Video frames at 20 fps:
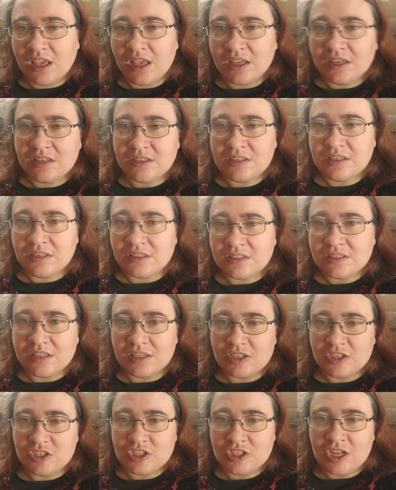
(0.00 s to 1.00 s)
until
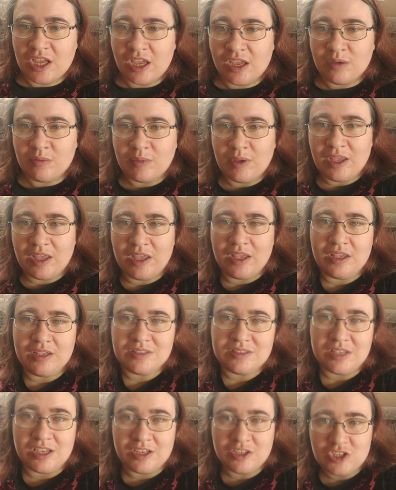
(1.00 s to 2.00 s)
such time
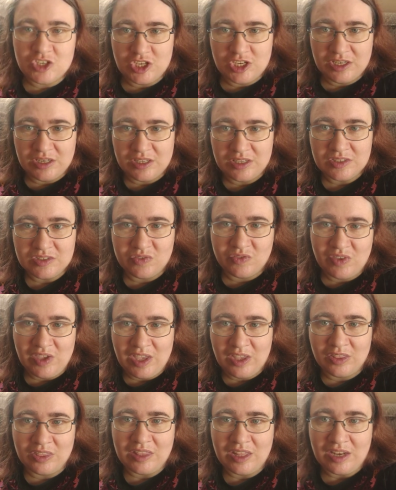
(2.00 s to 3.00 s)
as a gene is
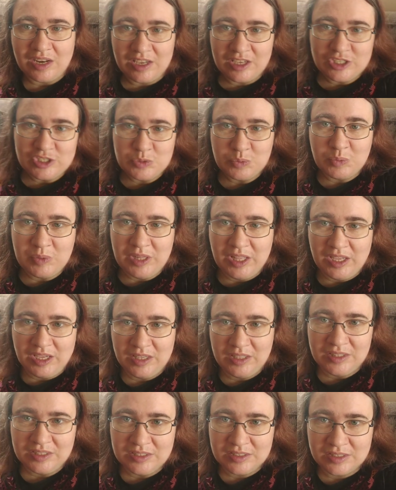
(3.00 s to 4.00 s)
found that
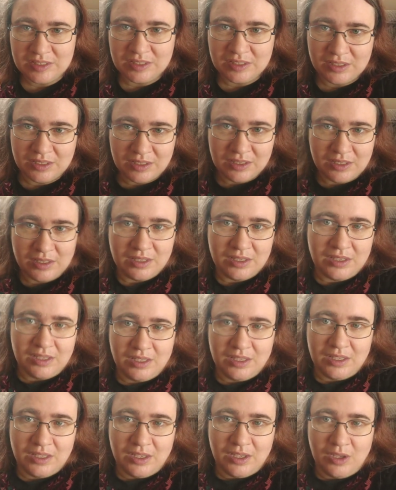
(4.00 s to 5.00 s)
explains
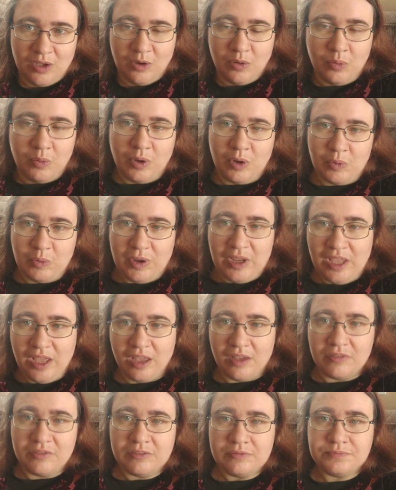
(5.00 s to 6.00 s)
what we
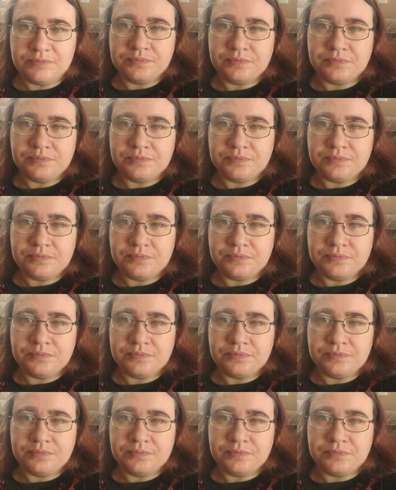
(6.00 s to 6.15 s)
have.